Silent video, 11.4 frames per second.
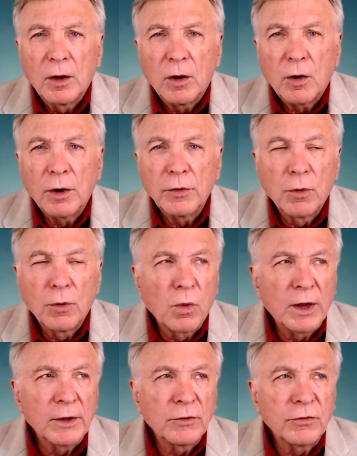are the
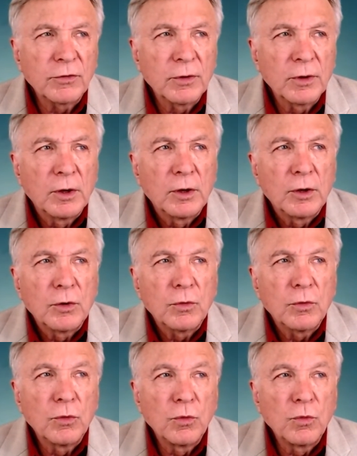ones
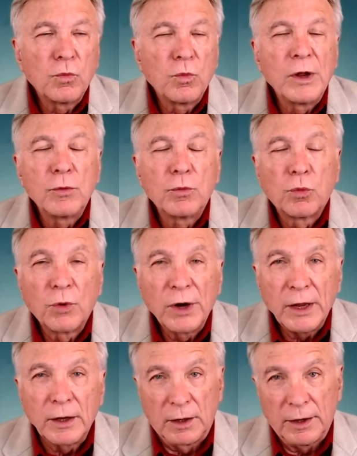who we
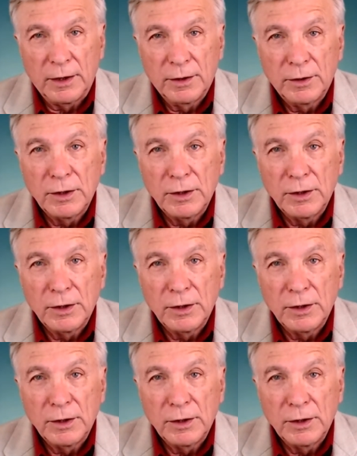really